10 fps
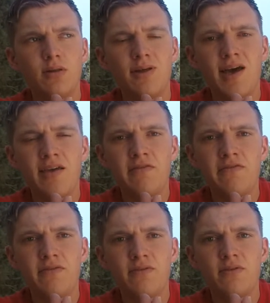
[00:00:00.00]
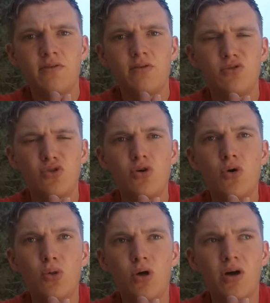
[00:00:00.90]
life
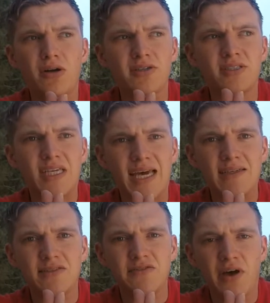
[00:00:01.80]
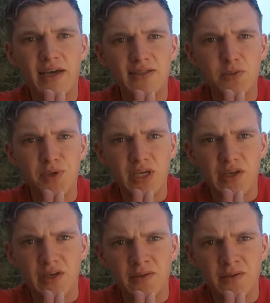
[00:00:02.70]
no longer satisfies me.